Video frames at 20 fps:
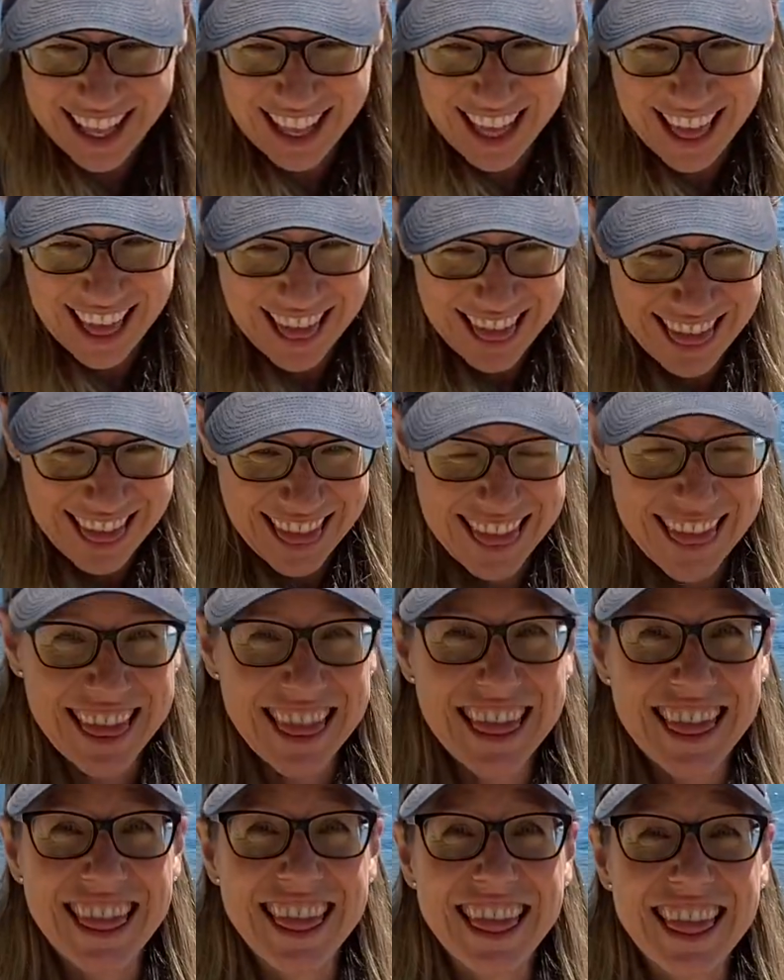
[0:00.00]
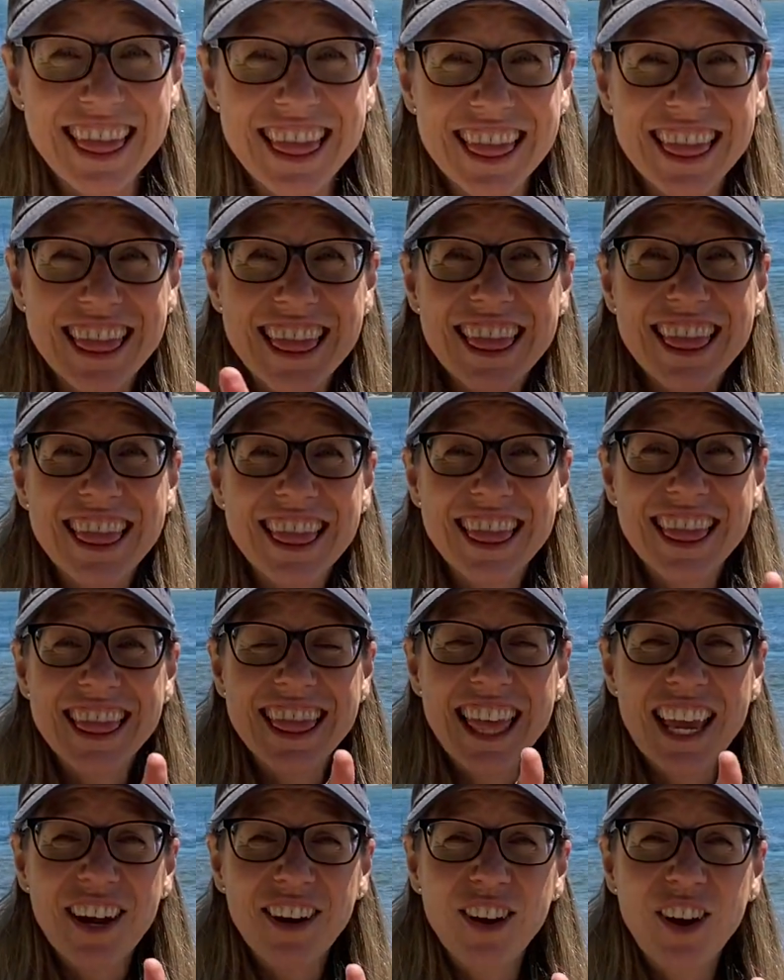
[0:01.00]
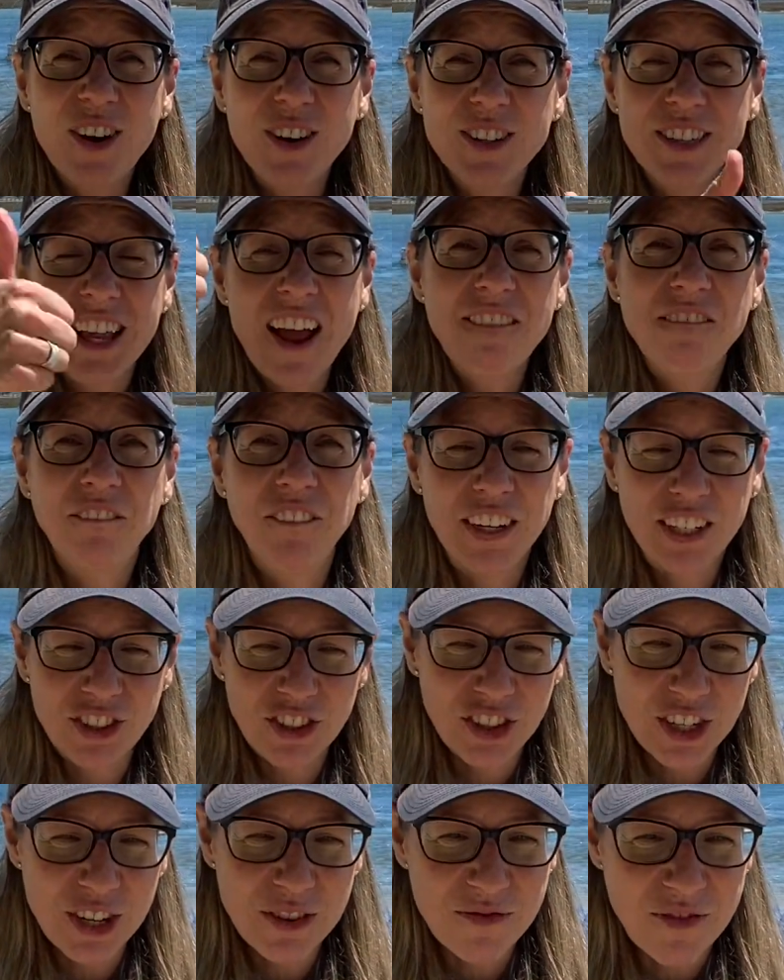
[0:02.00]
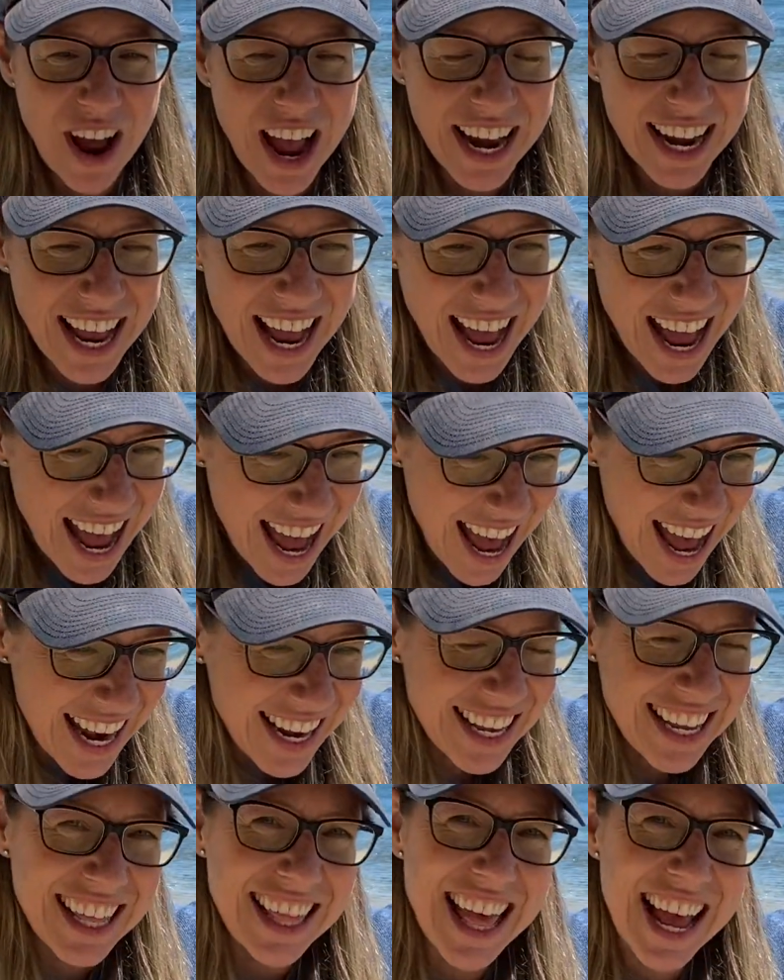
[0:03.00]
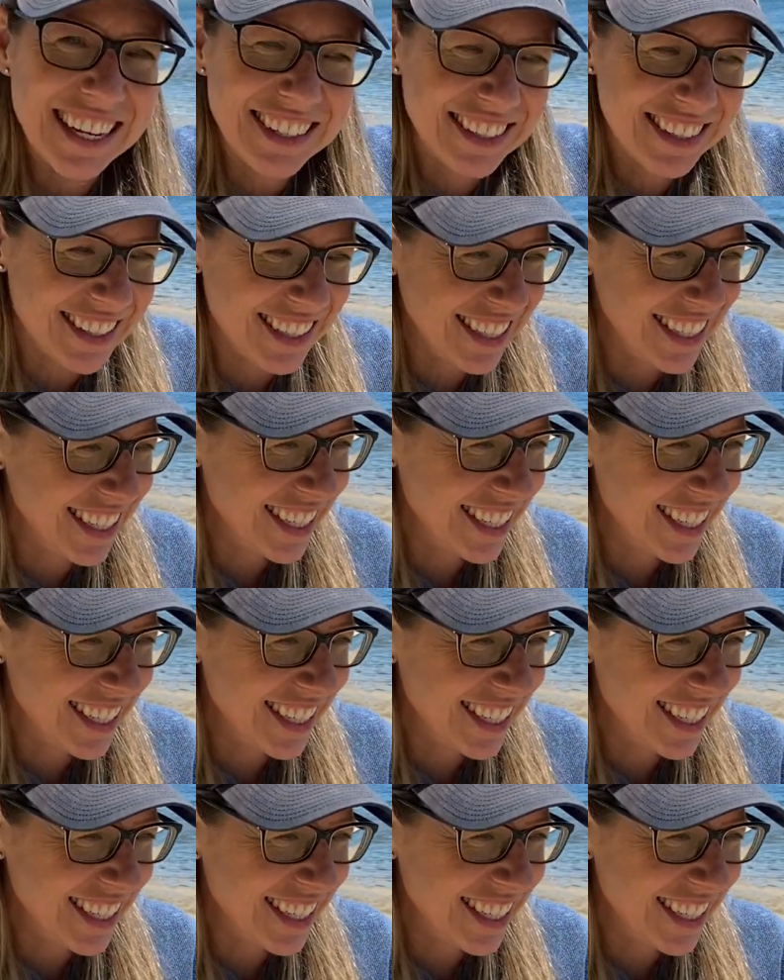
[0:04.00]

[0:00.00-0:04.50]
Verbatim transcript: Mom, I have another one. There goes that fishy right out of that sea.